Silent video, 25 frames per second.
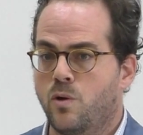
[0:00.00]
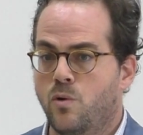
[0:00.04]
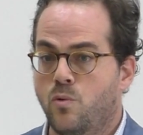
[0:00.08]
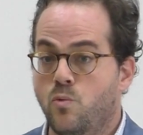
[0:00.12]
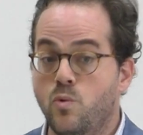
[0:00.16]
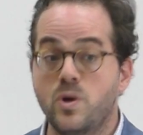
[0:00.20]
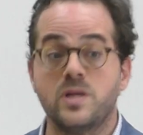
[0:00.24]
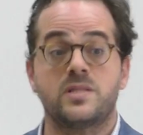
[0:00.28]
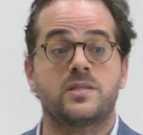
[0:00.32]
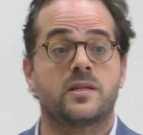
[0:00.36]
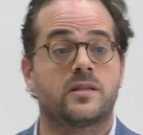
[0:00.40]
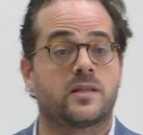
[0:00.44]

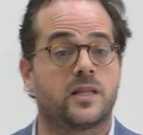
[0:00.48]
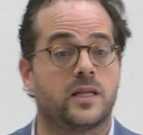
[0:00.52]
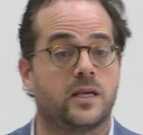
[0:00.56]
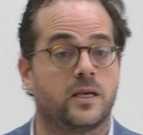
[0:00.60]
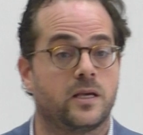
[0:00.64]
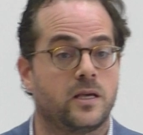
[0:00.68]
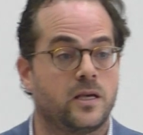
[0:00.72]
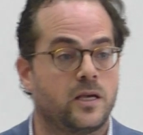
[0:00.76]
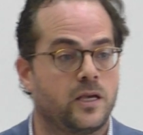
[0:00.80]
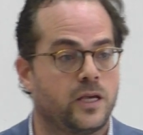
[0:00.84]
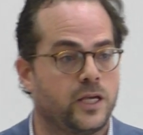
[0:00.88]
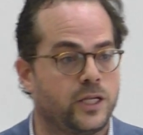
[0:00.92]
Recently,
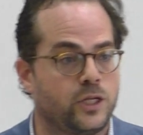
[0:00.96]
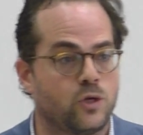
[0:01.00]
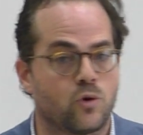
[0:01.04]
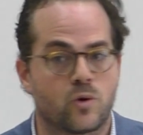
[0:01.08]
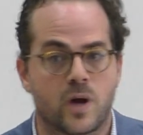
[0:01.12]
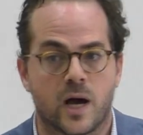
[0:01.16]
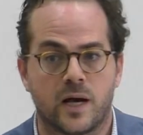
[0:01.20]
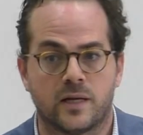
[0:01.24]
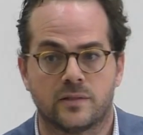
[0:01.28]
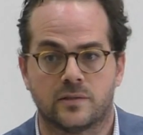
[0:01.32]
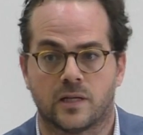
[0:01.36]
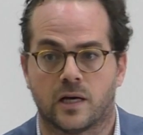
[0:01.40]
in
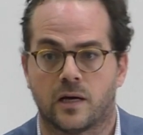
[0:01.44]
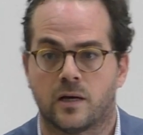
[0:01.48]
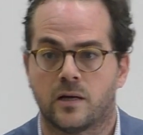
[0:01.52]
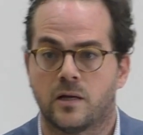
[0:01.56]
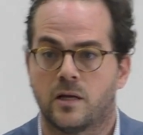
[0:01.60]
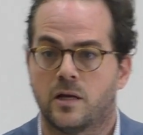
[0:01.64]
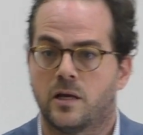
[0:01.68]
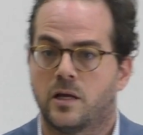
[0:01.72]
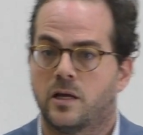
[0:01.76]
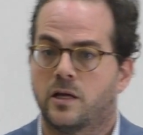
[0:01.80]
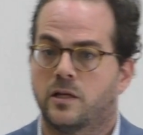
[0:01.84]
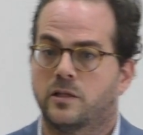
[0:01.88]
Uganda,
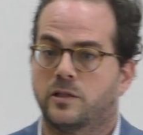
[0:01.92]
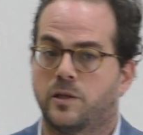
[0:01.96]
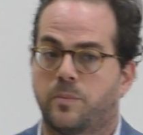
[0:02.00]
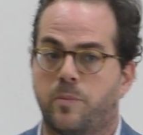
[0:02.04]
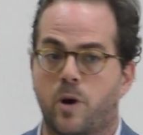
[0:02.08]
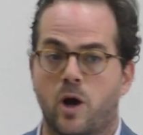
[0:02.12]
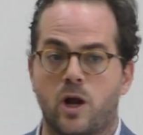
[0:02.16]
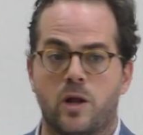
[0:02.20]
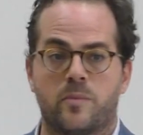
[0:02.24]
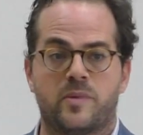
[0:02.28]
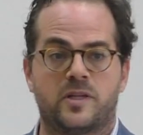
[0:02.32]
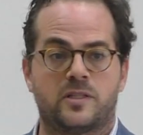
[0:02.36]
the
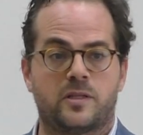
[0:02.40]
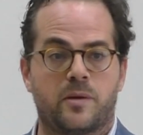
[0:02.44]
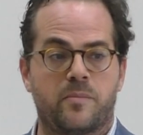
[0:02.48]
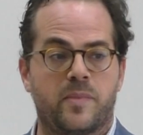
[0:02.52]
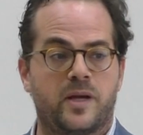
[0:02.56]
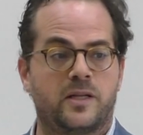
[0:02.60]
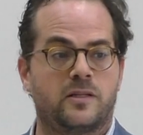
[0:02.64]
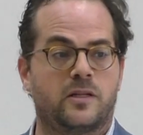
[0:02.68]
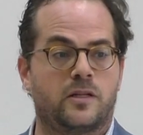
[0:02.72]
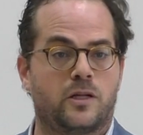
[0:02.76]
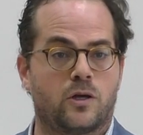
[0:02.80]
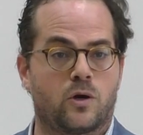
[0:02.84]
parliament
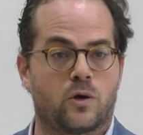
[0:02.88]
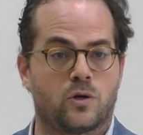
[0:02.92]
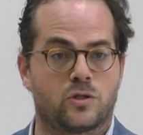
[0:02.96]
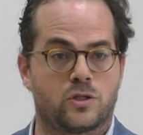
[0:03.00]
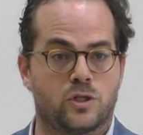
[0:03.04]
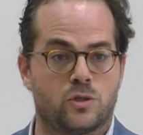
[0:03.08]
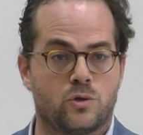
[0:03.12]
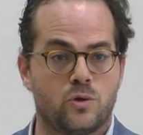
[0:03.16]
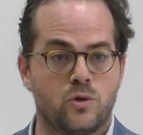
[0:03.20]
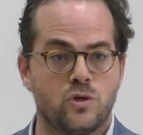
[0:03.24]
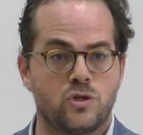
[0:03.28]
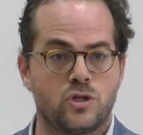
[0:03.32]
amended the
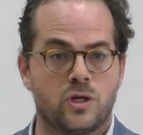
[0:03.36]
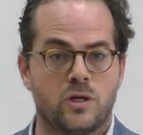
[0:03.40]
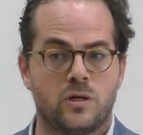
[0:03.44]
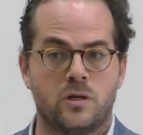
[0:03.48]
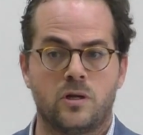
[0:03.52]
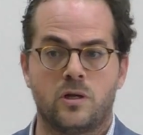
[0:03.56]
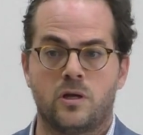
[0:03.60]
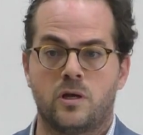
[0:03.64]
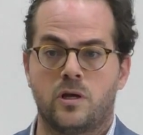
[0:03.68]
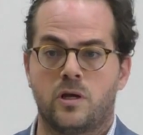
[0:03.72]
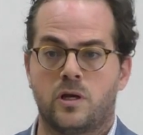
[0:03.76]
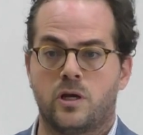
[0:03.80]

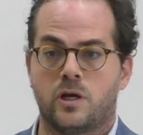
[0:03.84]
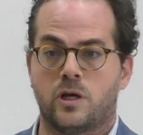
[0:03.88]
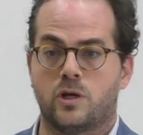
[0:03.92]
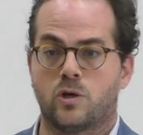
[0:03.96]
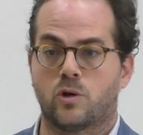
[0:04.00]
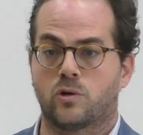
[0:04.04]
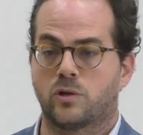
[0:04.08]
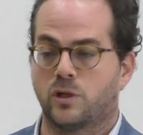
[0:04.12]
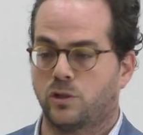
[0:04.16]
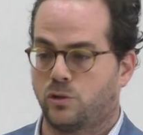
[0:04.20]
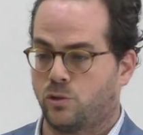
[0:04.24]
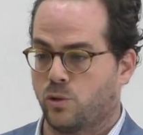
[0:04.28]
constitution in
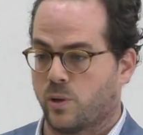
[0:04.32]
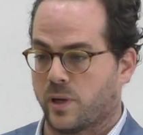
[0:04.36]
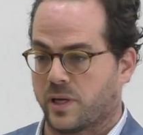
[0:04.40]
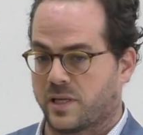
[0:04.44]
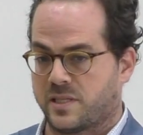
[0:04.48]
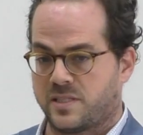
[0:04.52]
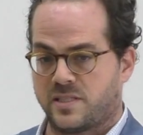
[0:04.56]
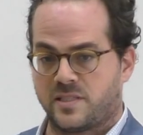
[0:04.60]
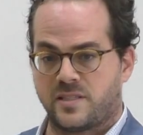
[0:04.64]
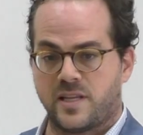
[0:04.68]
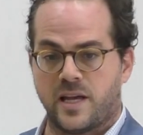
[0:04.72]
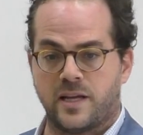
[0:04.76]
order to
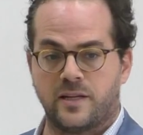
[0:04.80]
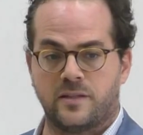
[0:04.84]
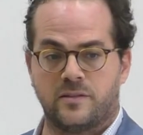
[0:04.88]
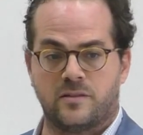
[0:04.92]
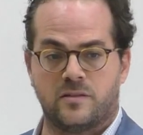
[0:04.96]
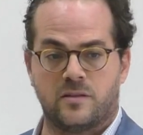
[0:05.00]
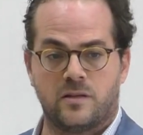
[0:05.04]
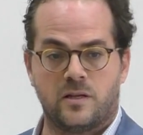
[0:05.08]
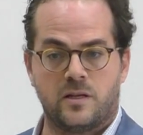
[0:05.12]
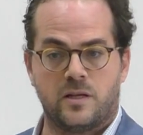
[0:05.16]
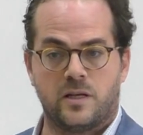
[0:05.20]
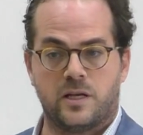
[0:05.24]
extend
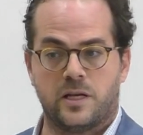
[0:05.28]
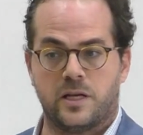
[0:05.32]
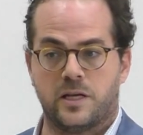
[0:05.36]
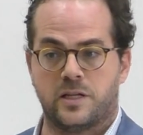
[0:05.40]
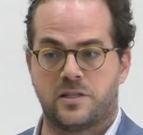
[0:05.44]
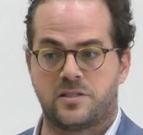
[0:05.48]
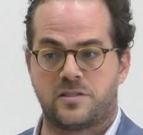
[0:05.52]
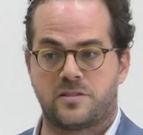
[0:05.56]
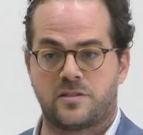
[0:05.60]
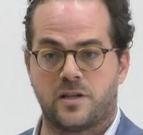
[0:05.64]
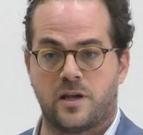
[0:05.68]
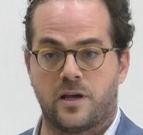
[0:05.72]

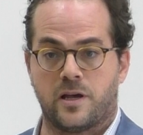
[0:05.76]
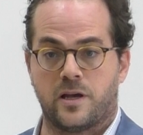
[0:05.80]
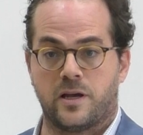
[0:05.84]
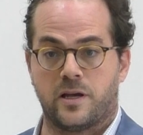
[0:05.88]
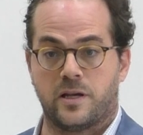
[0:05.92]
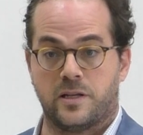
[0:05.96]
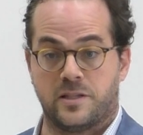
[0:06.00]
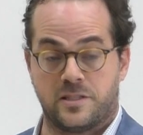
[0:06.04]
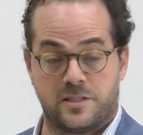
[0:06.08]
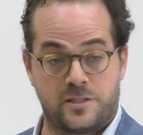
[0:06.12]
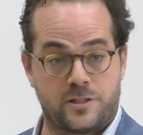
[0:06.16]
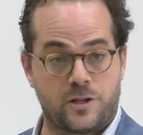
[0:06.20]

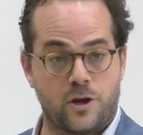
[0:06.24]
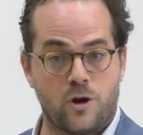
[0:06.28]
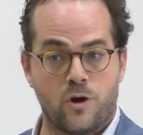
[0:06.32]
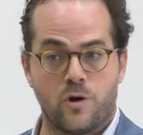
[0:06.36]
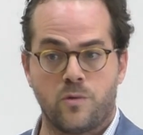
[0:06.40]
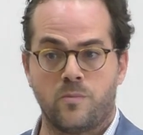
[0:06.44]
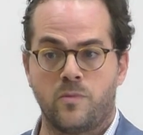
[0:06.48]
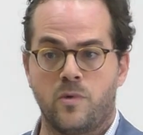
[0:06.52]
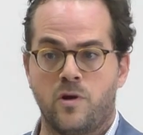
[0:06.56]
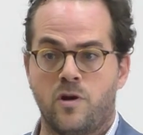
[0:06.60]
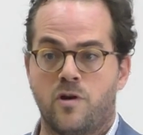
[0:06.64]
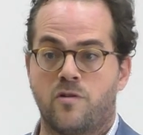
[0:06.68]
its
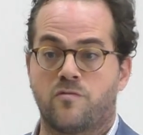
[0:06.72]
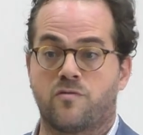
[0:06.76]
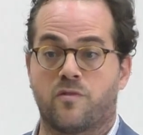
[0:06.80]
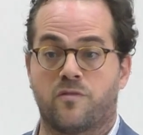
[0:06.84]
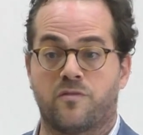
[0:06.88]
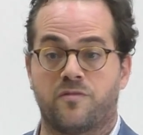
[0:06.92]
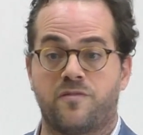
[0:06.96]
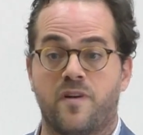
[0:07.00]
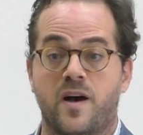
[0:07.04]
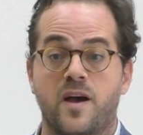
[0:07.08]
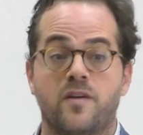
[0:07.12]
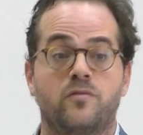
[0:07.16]
term from
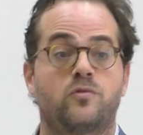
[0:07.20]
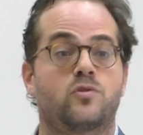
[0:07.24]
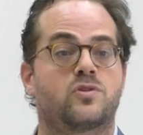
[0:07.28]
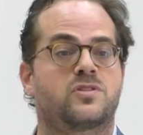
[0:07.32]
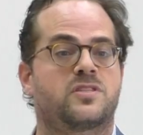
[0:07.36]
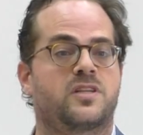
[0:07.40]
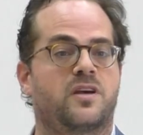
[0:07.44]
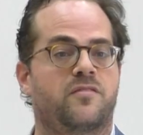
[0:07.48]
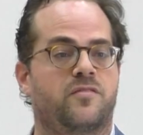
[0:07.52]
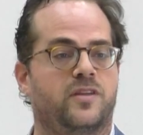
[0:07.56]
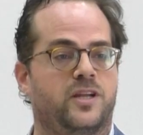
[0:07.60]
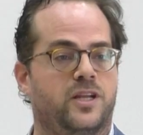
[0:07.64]
5 to
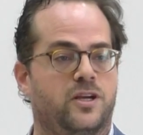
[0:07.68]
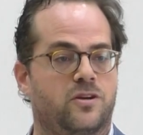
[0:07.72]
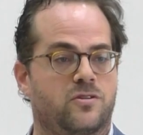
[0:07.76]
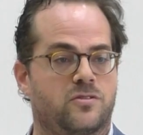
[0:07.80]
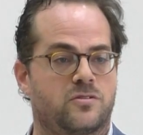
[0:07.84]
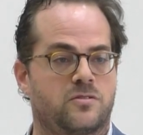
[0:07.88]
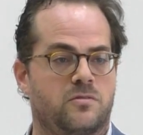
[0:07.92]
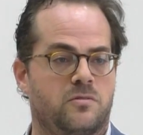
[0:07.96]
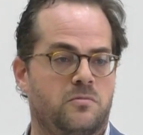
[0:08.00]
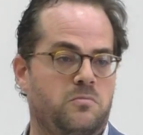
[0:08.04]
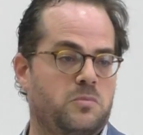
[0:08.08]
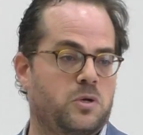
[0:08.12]
7
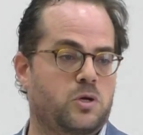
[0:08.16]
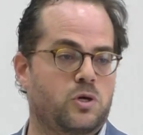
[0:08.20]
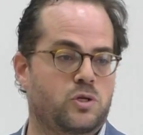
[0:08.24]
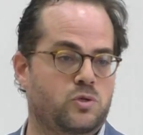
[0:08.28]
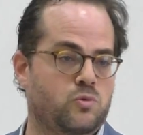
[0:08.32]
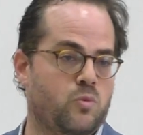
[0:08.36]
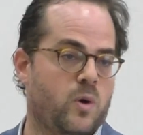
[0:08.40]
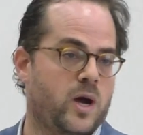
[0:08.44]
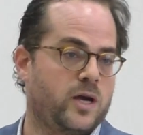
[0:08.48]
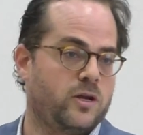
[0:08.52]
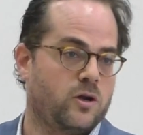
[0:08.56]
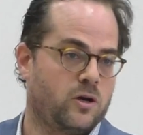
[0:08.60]
years, because
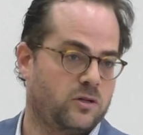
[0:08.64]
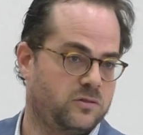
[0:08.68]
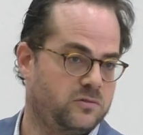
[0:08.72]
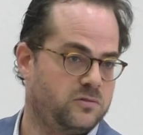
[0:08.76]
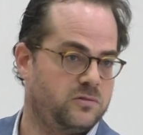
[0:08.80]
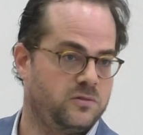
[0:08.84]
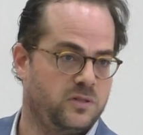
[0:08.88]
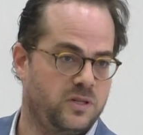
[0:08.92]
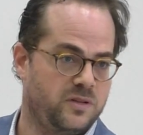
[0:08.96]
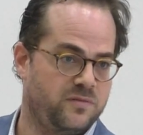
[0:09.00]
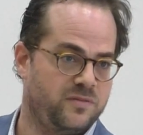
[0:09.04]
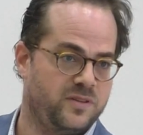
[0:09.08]
why not,
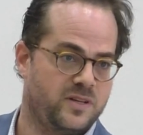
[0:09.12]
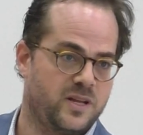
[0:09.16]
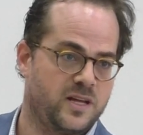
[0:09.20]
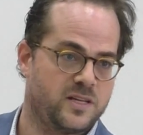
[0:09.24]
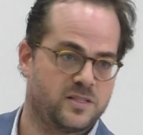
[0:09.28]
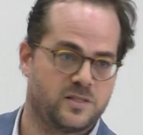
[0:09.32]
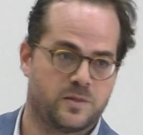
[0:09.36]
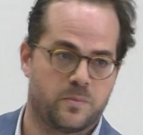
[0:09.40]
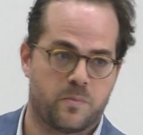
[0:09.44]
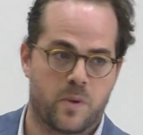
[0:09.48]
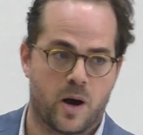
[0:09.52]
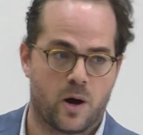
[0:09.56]
if it
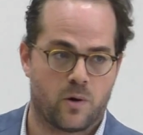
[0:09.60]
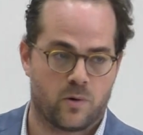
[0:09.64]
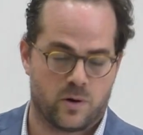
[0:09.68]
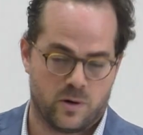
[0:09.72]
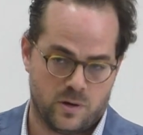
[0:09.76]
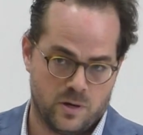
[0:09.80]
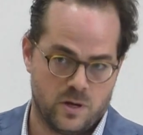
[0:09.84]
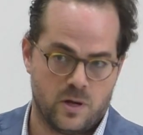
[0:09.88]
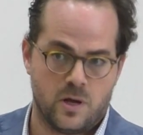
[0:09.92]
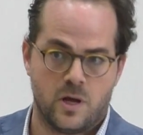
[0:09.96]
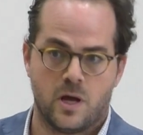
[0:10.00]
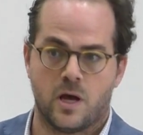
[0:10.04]
has the
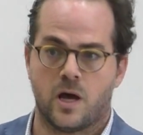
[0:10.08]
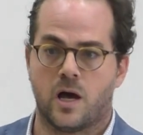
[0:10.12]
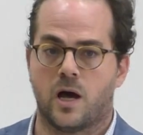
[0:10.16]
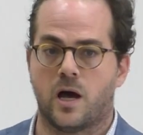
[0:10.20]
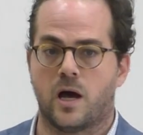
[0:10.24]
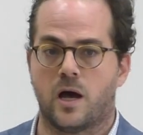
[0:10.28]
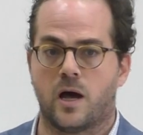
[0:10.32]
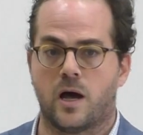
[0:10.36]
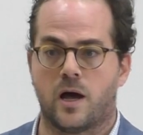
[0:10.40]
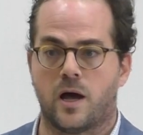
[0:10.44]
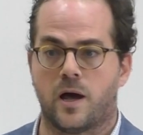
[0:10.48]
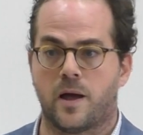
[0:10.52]

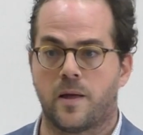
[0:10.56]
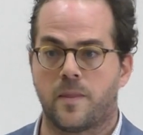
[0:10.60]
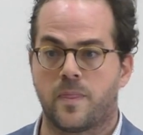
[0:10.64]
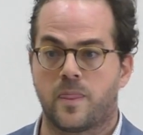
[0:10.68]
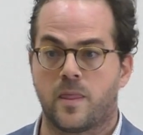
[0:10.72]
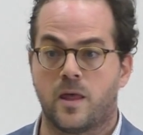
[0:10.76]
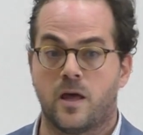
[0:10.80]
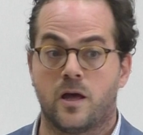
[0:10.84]
power.